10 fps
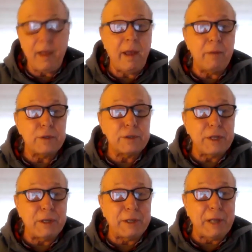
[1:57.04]
I was
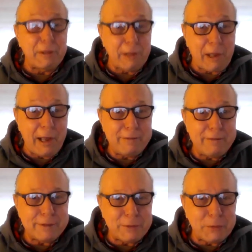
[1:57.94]
still alive
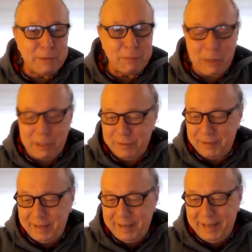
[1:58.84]
and doing well,
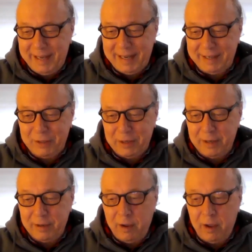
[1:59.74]
and
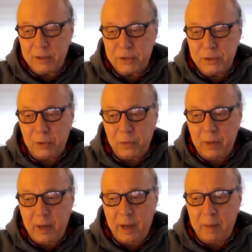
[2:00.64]

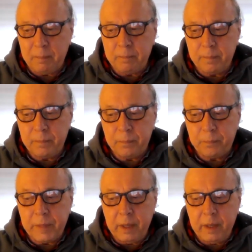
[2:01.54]
also
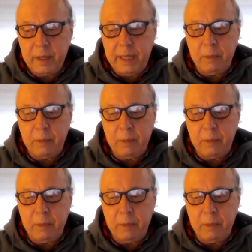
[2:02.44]
he